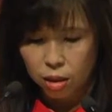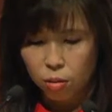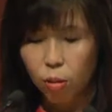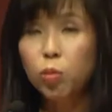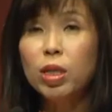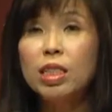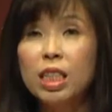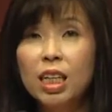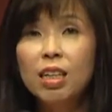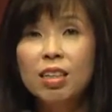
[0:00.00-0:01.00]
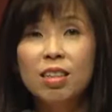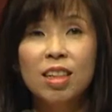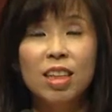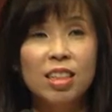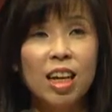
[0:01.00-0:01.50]
what we
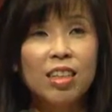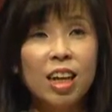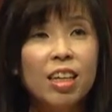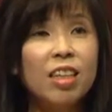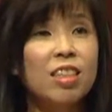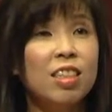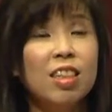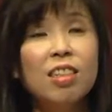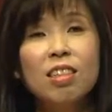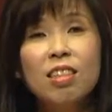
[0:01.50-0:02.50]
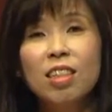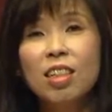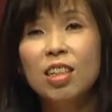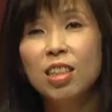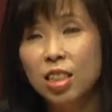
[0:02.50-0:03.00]
see is that there is still
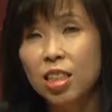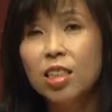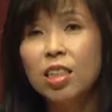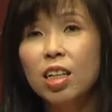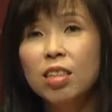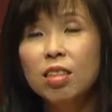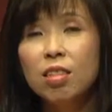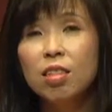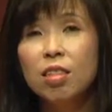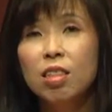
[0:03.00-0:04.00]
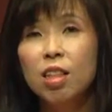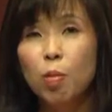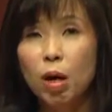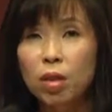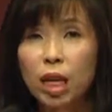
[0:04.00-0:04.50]
this concern
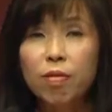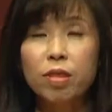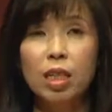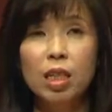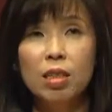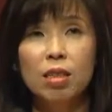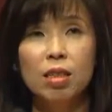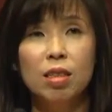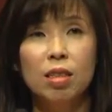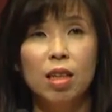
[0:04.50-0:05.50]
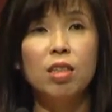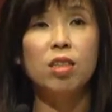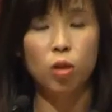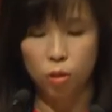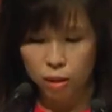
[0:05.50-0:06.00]
about safety and
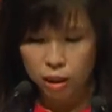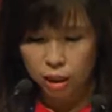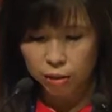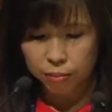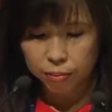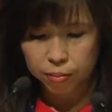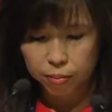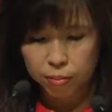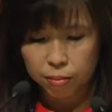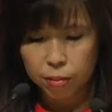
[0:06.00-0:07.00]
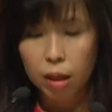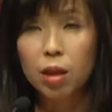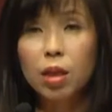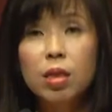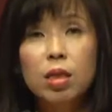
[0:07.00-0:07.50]
security.
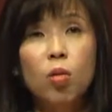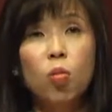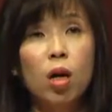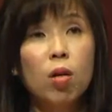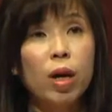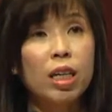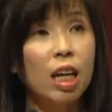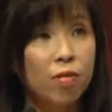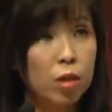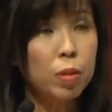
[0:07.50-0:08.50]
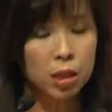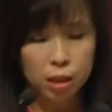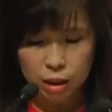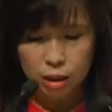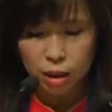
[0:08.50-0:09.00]
This is a world where
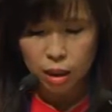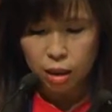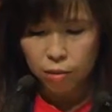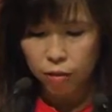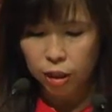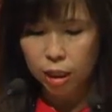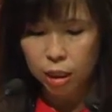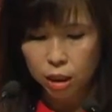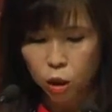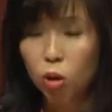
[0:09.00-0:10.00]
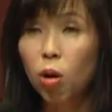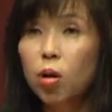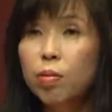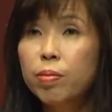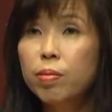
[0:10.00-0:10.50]
governments feel insecure